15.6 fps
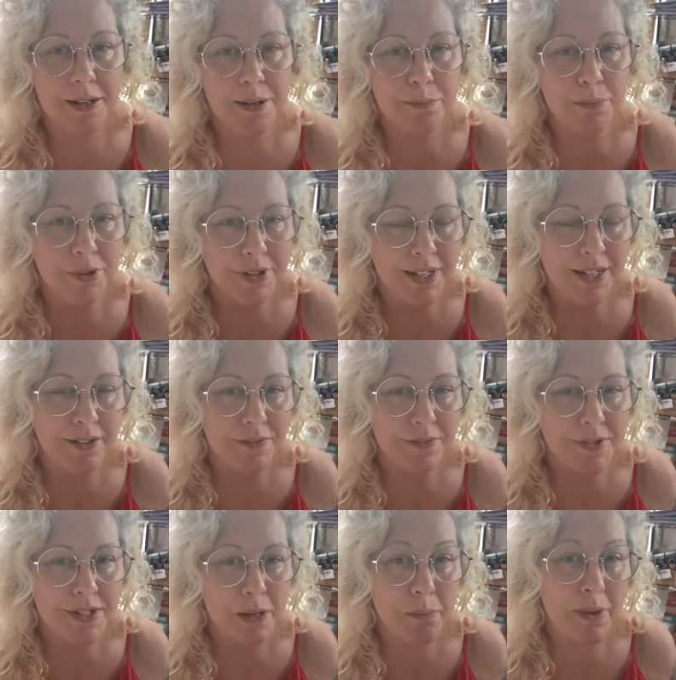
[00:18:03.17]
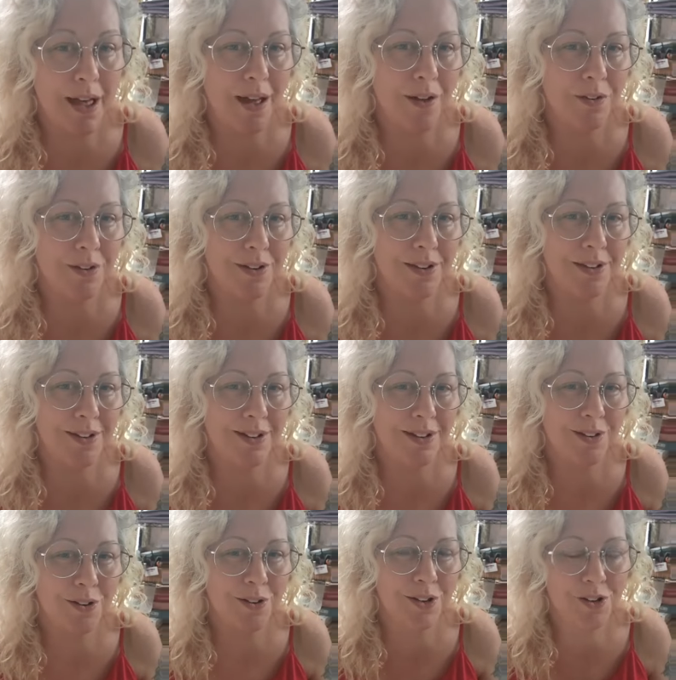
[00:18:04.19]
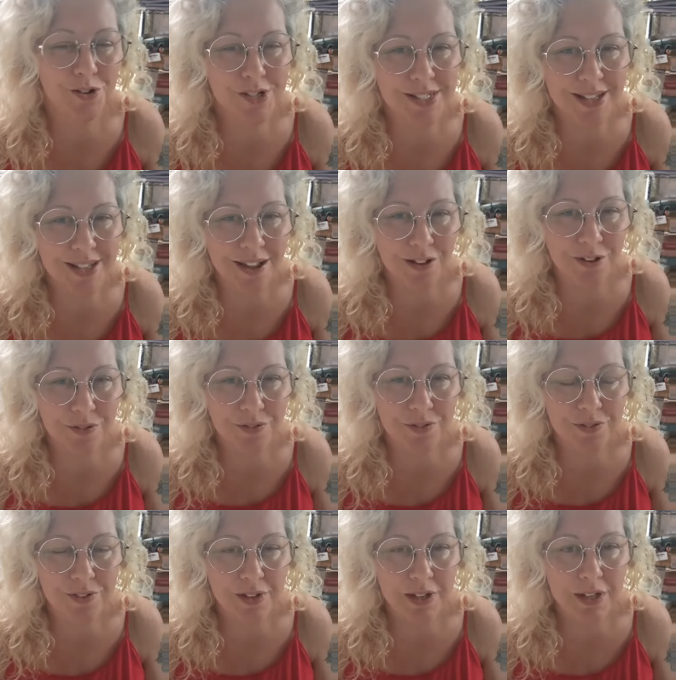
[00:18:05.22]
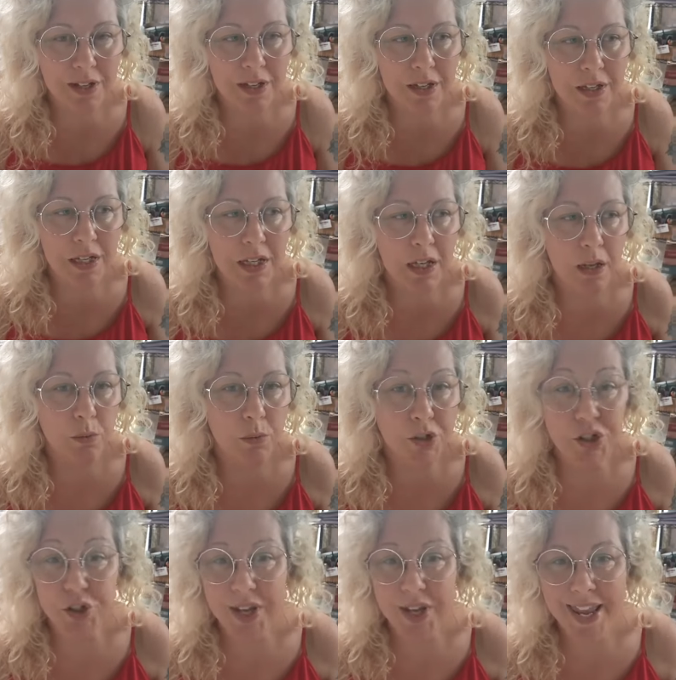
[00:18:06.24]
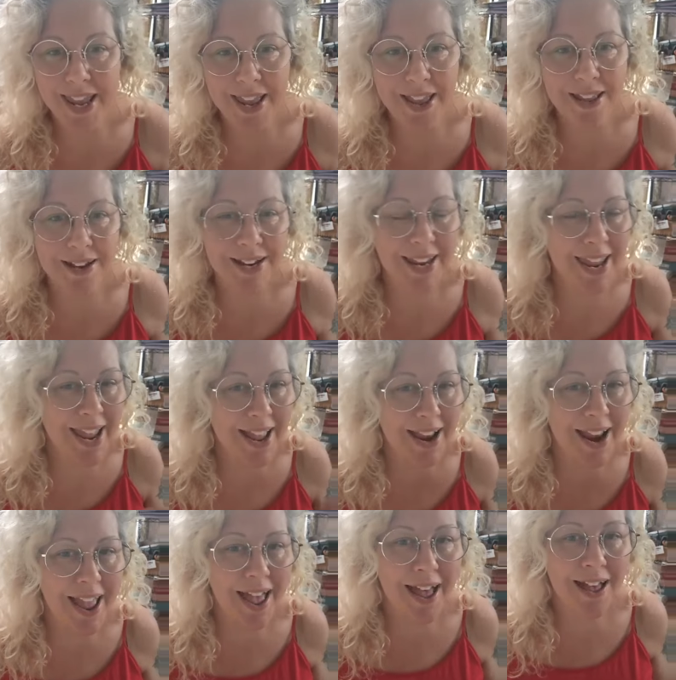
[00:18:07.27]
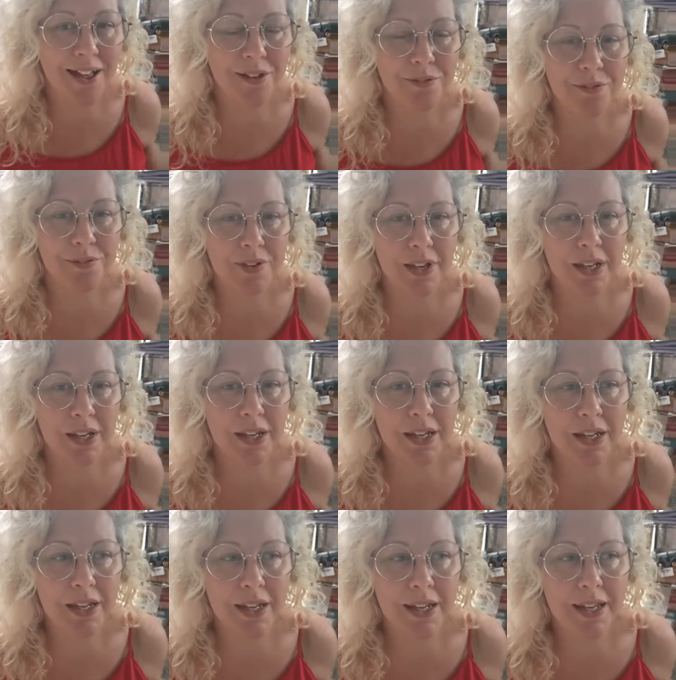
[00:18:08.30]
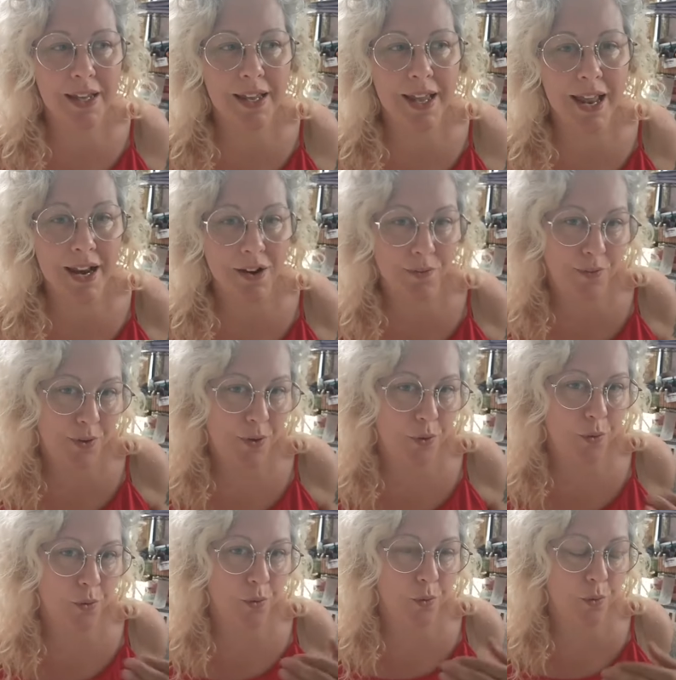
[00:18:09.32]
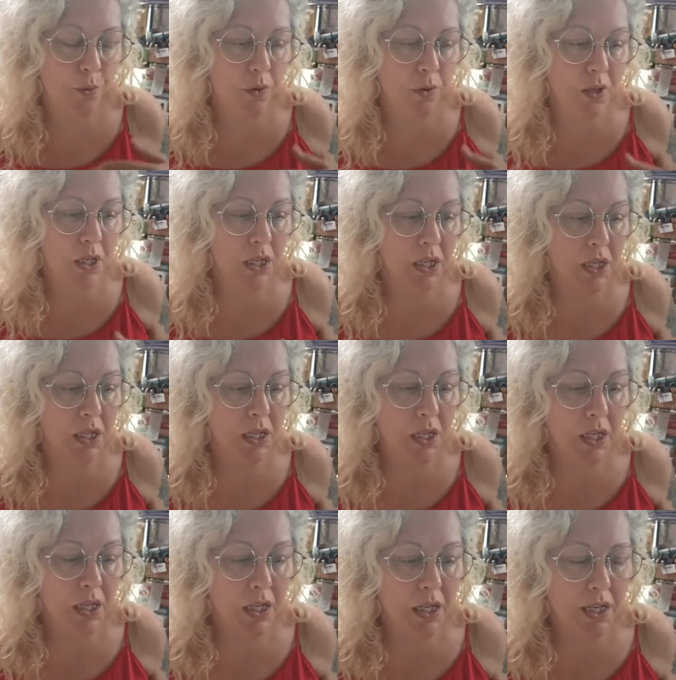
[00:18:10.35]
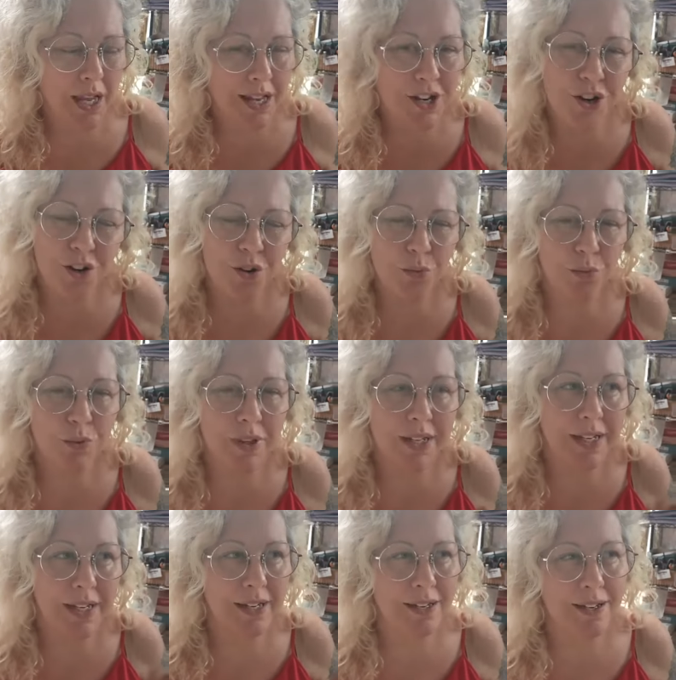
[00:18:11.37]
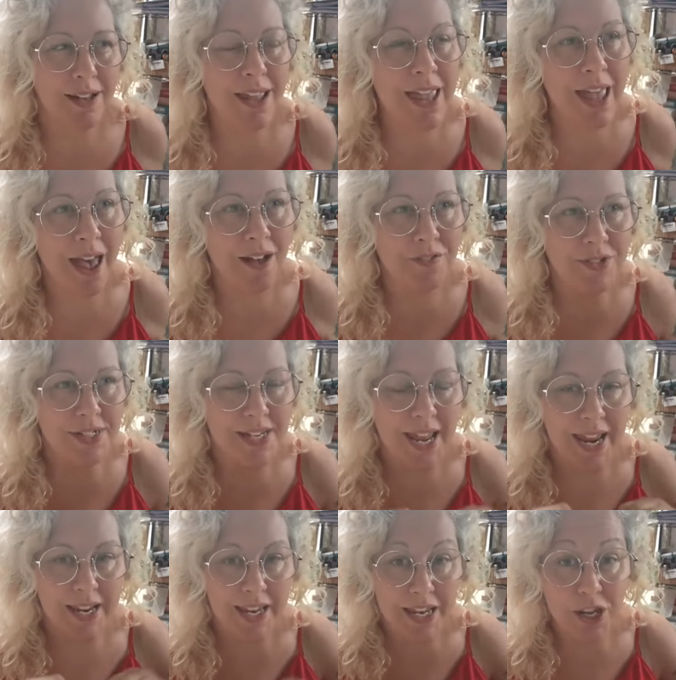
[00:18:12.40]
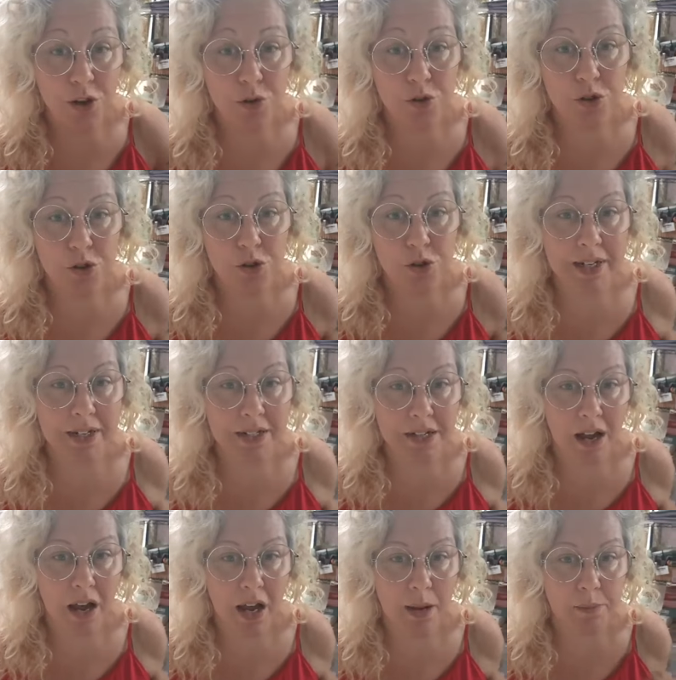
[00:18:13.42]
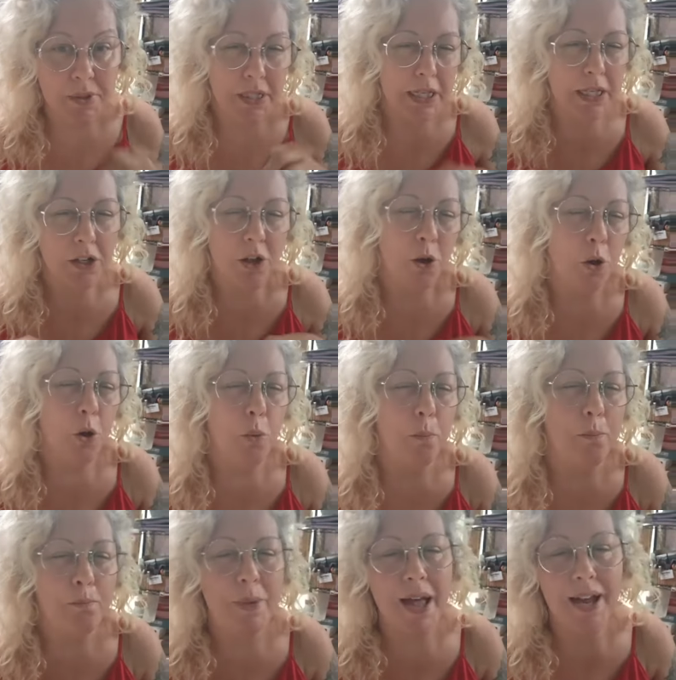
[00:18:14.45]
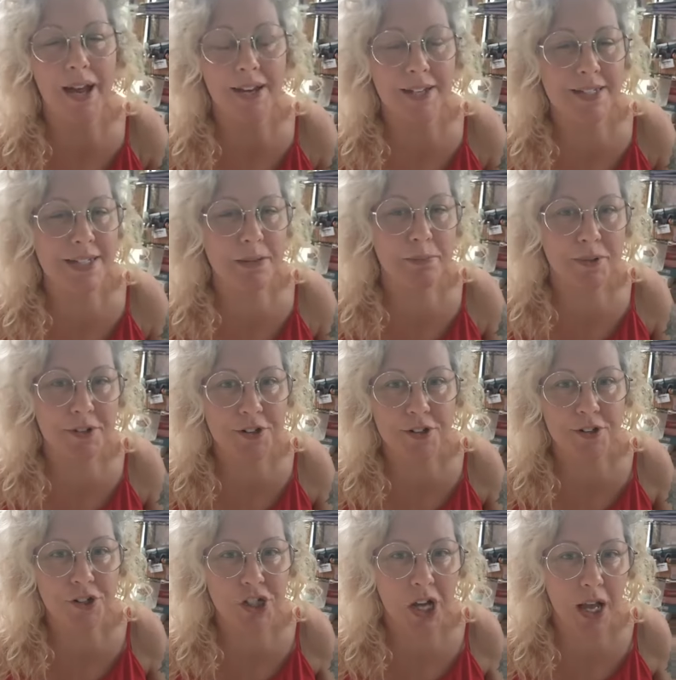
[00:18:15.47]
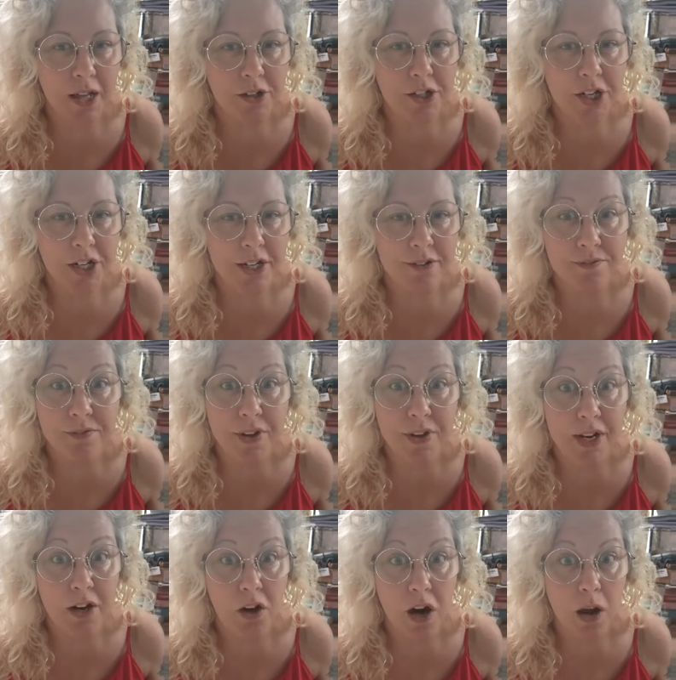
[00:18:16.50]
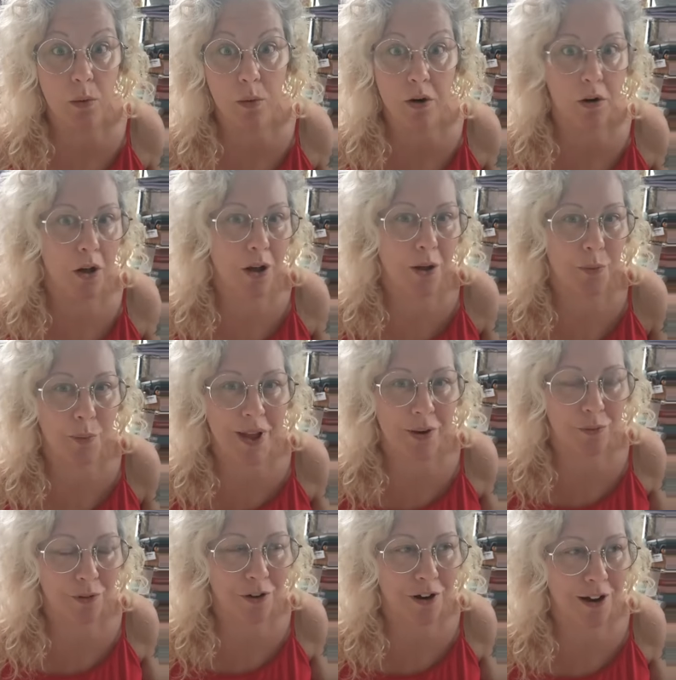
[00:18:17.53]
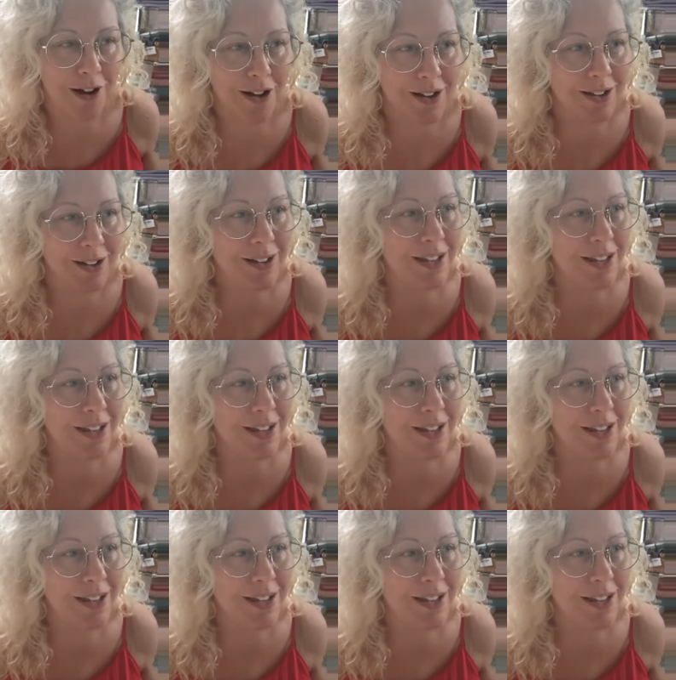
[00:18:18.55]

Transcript: beliefs about yourself and what you can and can't have. And you don't really have to take a huge amount of time to go back deep into your childhood and figure out where it all went wrong.